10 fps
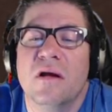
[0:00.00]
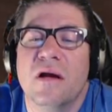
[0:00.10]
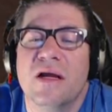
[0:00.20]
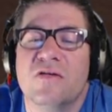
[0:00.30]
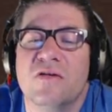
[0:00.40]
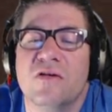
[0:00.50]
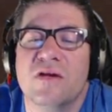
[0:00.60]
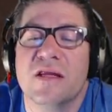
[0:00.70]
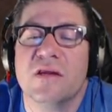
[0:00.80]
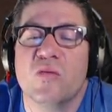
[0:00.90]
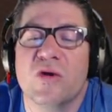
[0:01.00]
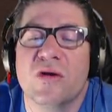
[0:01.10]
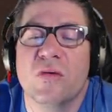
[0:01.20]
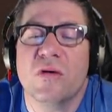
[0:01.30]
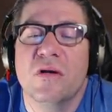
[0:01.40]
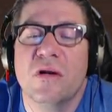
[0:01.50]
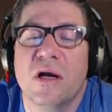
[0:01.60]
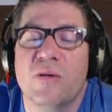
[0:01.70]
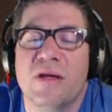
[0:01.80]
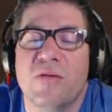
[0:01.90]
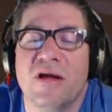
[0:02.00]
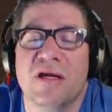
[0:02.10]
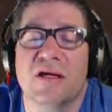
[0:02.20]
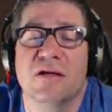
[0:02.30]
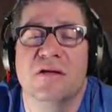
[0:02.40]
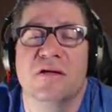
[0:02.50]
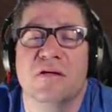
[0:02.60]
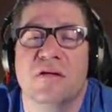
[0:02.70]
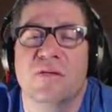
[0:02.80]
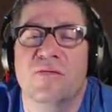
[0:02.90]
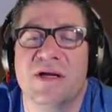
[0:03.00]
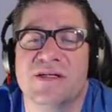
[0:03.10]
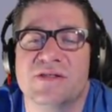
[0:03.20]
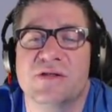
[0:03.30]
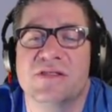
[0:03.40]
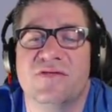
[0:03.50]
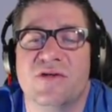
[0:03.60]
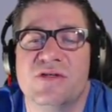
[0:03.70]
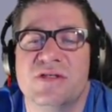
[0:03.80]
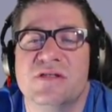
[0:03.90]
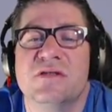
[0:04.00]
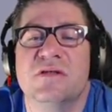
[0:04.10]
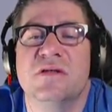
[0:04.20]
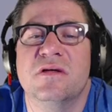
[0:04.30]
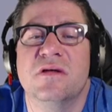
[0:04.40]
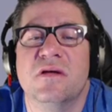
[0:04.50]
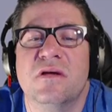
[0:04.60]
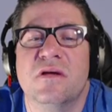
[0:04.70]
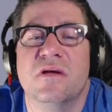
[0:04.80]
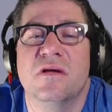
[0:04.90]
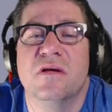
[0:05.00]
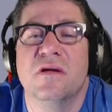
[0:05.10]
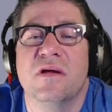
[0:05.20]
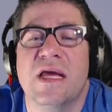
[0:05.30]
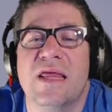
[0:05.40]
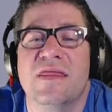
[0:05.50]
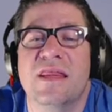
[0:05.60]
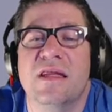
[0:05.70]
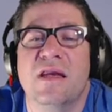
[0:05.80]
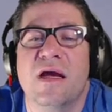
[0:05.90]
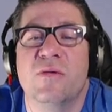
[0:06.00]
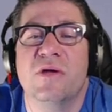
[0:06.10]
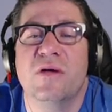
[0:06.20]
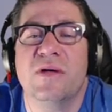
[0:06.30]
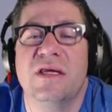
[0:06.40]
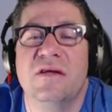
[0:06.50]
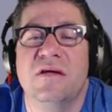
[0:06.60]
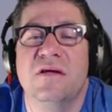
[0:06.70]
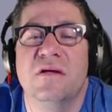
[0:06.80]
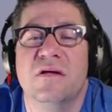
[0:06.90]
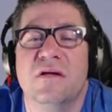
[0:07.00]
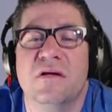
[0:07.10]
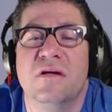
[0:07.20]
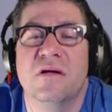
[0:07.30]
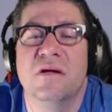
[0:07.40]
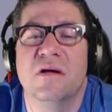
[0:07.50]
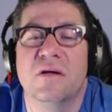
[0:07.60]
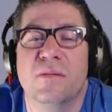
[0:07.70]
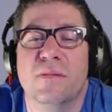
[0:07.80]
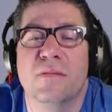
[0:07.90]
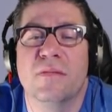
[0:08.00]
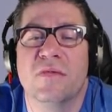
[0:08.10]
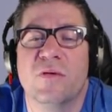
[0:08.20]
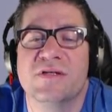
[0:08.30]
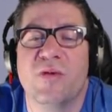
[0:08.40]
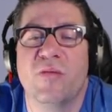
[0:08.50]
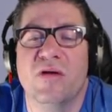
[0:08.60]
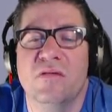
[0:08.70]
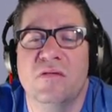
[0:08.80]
I used to do that in the Marine Corps. I would eat my uh, my desserts first, and then I would go eat um, the rest of my meal.